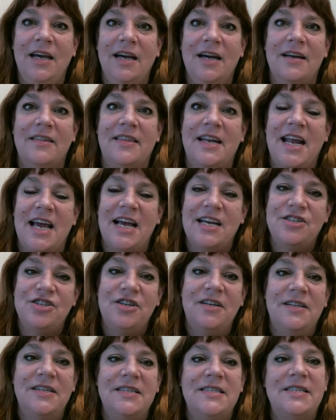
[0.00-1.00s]
The
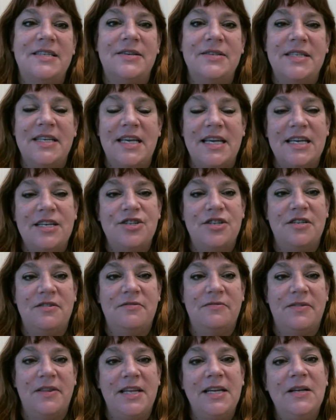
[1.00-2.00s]
National Association
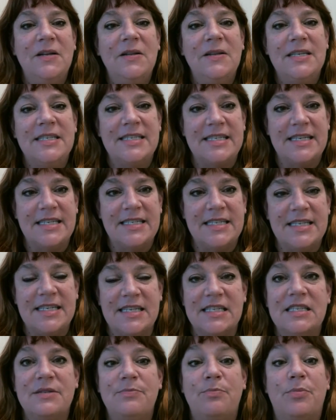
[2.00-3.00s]
of Legal
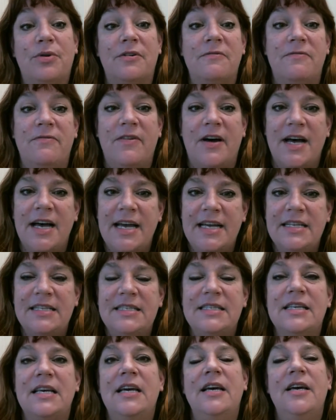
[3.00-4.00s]
Assistants
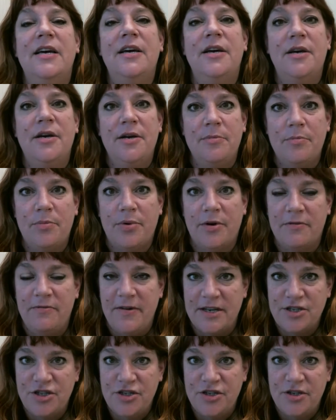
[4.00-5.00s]
provides
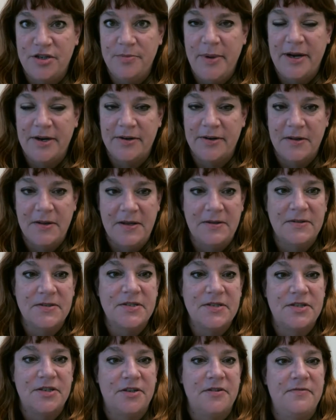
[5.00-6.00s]
professional paralegal
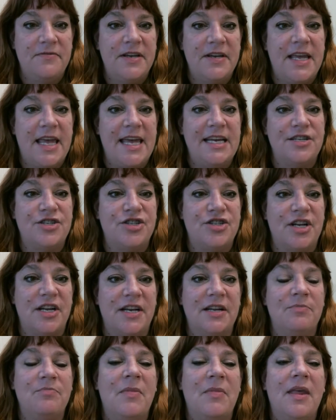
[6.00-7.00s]

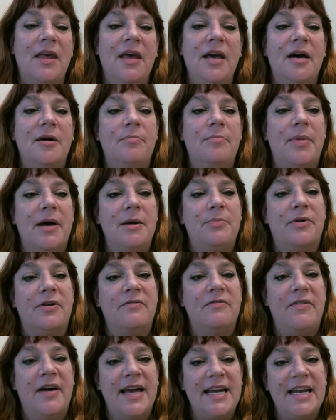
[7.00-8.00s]
certification by
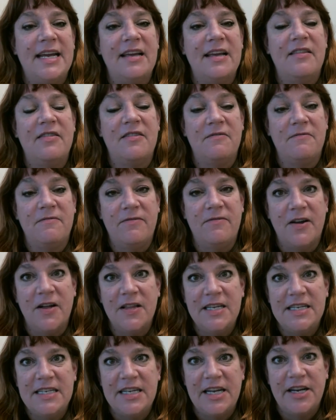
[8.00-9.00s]
providing the
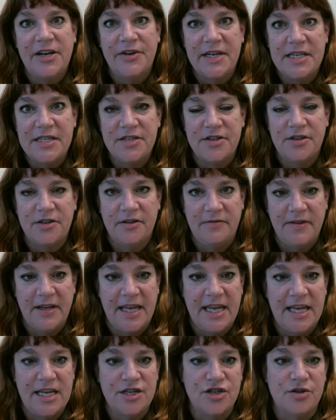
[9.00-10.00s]
voluntary
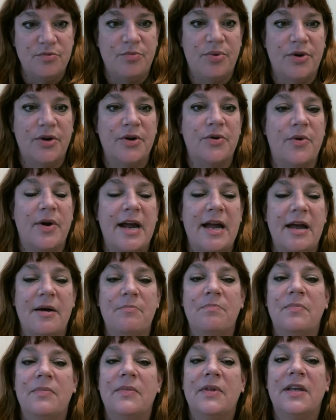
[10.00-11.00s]
certification program,
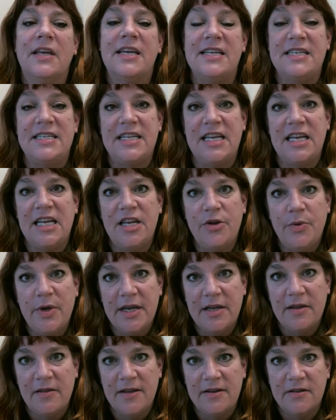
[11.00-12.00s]

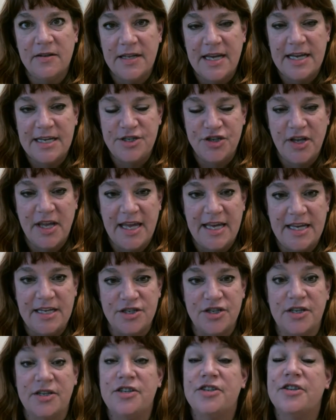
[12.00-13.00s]
continuing legal
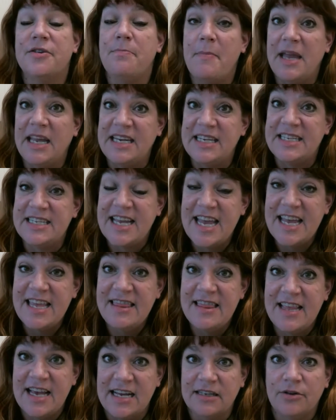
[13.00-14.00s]
education to
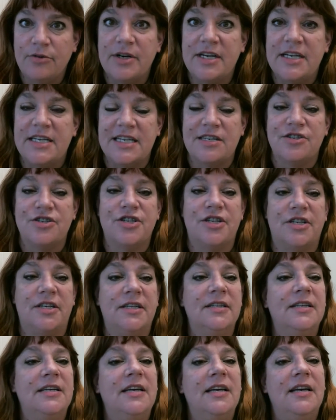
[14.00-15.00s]
maintain that
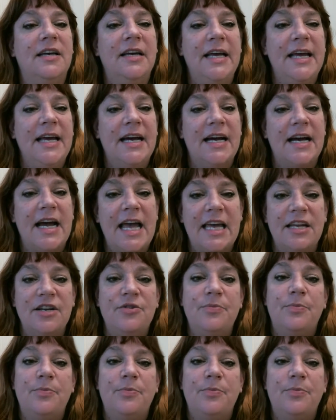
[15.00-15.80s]
credential, and